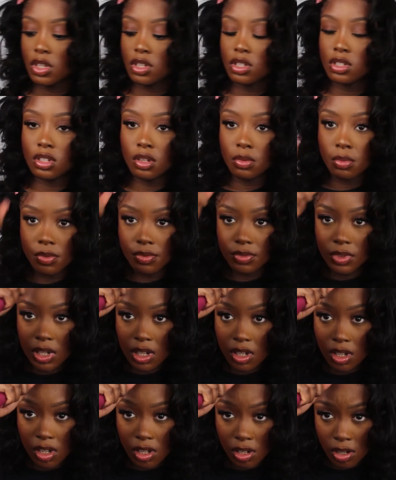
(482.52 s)
So with
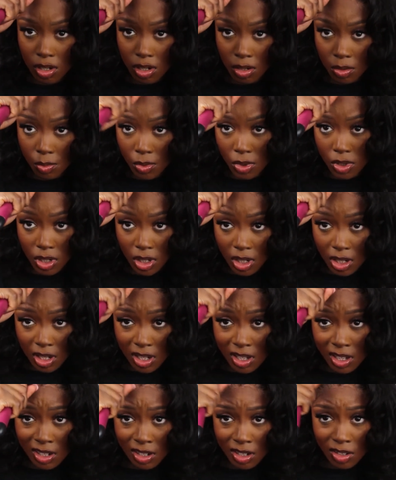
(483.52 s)
that curling wand
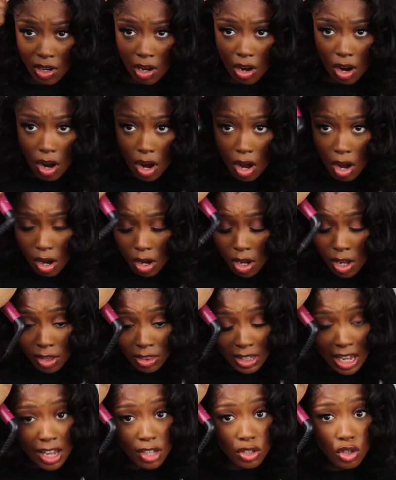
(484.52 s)
again. Oh,
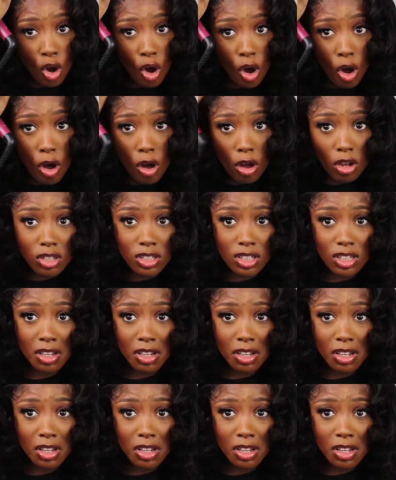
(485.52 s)
that is hot!